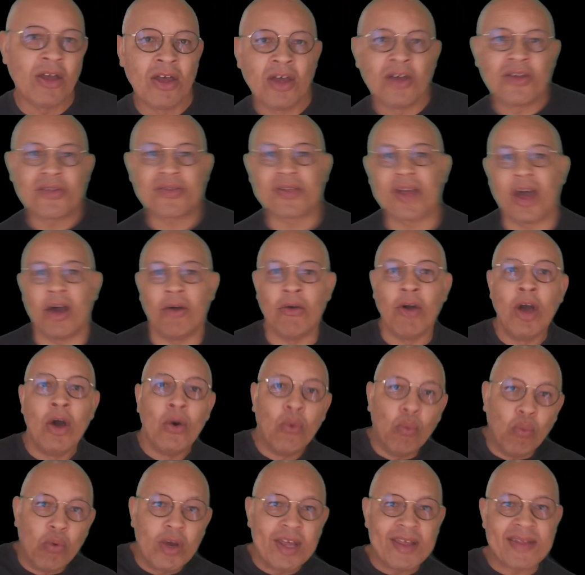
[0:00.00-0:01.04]
So,
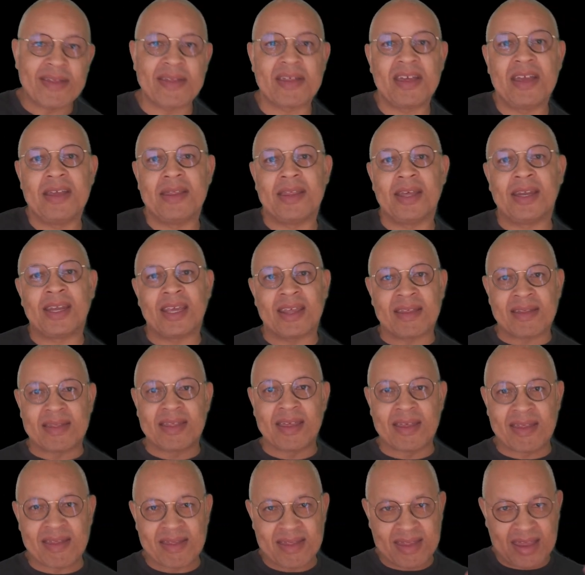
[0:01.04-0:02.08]
we see that it's
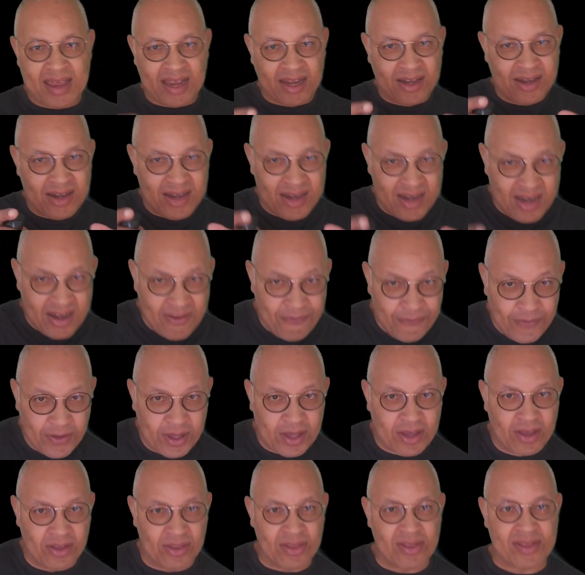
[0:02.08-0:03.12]
the
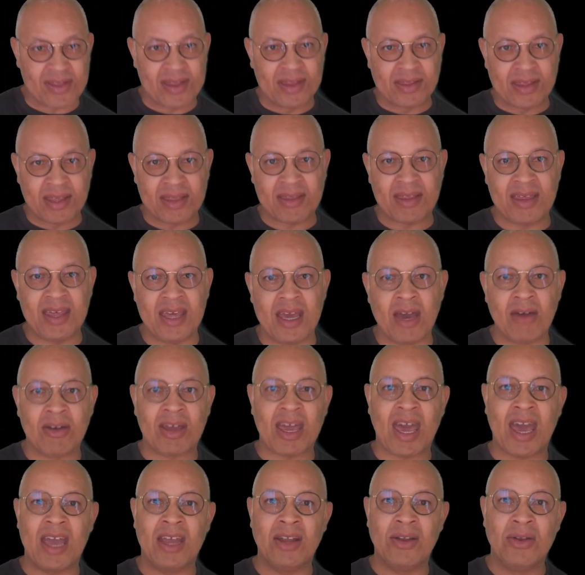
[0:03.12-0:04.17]
significance of the
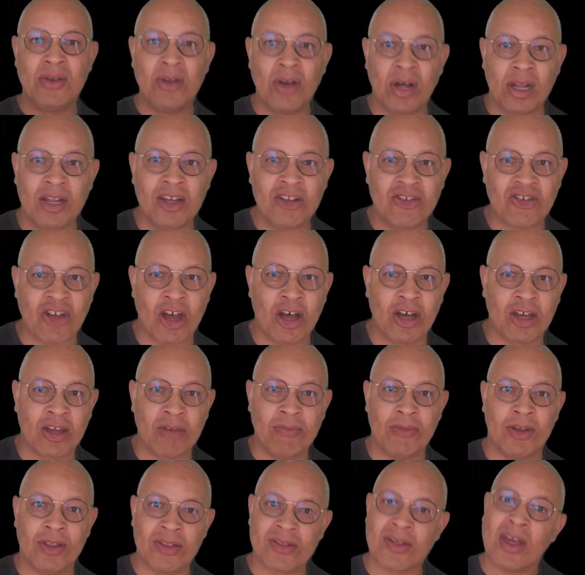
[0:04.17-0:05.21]
ToK knowledge
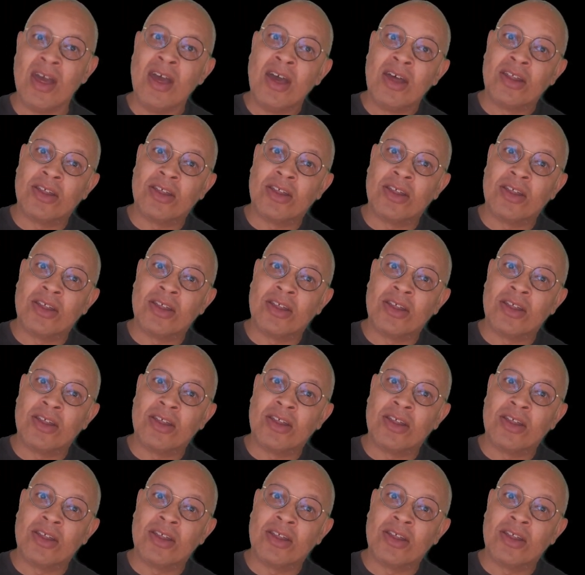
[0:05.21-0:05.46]
arguments